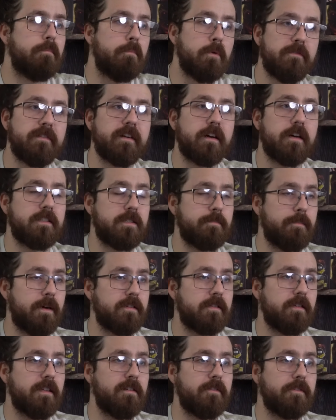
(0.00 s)
Moving on to
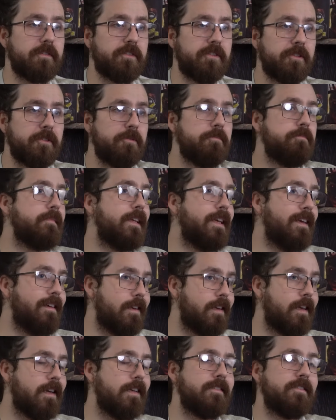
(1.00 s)
monster level 2, it
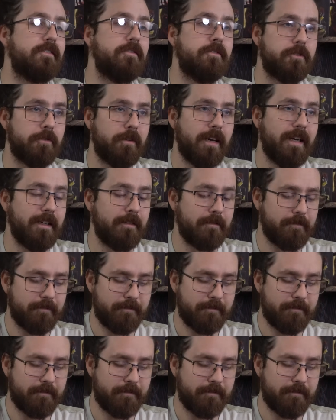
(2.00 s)
gains a new trait,